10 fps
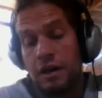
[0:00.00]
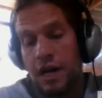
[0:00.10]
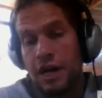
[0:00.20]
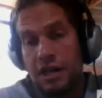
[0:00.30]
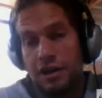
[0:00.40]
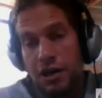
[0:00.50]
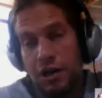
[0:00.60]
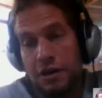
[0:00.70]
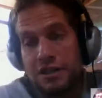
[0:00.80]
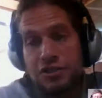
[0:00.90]

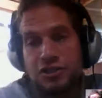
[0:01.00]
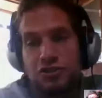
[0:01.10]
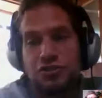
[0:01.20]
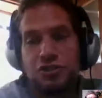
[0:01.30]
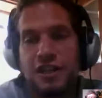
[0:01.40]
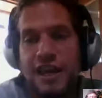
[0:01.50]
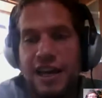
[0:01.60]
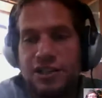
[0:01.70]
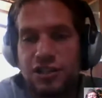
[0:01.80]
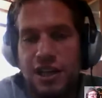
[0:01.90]
No, it's good to
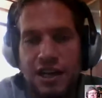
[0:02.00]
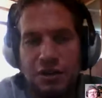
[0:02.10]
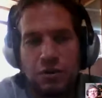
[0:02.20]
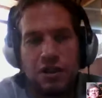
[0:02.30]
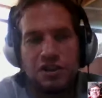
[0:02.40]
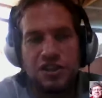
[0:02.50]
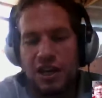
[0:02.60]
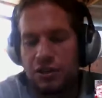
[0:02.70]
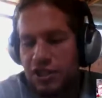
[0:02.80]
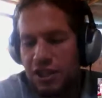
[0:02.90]
actually get in one of these
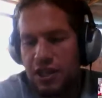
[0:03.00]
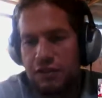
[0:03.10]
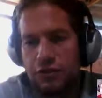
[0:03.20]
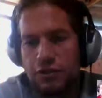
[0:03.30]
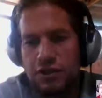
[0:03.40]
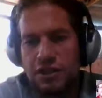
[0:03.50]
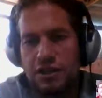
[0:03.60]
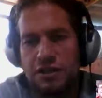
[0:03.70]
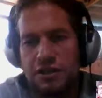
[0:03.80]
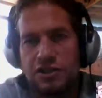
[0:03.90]
Hangouts. I think I've only
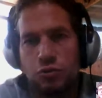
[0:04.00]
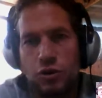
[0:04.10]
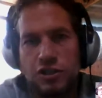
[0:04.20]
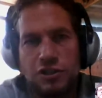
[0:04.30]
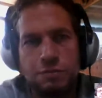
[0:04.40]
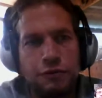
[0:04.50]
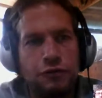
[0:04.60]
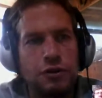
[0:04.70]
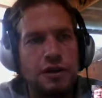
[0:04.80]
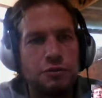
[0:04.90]
done this once
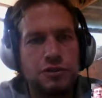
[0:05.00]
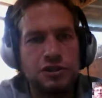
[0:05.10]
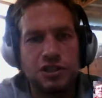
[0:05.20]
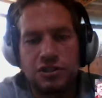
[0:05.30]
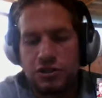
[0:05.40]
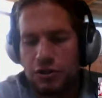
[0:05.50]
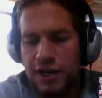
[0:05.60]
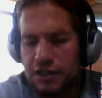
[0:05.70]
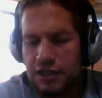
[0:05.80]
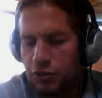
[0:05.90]
before, and it was just
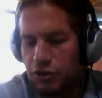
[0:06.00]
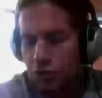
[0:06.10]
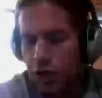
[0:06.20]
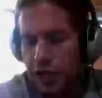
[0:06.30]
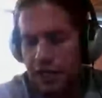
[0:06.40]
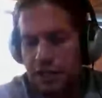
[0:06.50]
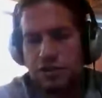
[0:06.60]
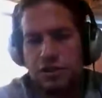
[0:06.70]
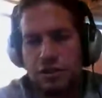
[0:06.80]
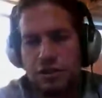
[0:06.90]
directly with you, Ron.
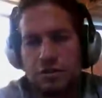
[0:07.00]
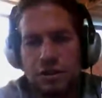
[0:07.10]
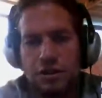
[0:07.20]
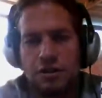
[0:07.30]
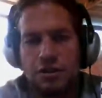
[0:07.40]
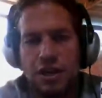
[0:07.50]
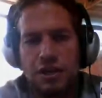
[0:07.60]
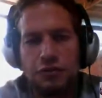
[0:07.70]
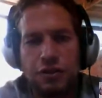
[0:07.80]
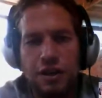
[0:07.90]
So thank
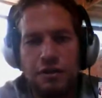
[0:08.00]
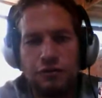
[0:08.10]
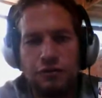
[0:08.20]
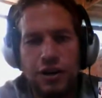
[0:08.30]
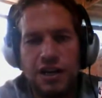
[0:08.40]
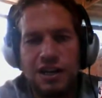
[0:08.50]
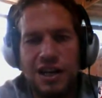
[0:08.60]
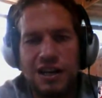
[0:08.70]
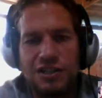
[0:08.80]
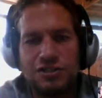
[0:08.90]
you for the invite,
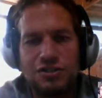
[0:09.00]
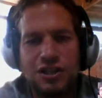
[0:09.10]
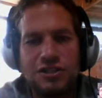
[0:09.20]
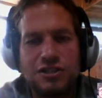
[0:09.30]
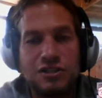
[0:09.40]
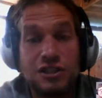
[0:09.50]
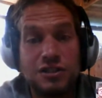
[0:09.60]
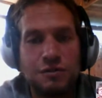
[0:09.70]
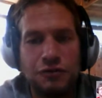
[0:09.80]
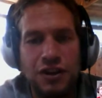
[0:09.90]
and it's great to see
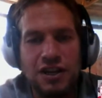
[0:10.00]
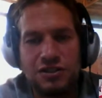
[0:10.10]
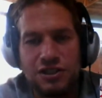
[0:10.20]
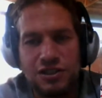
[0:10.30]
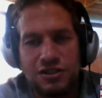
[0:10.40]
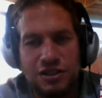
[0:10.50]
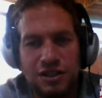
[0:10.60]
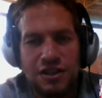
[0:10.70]
some faces.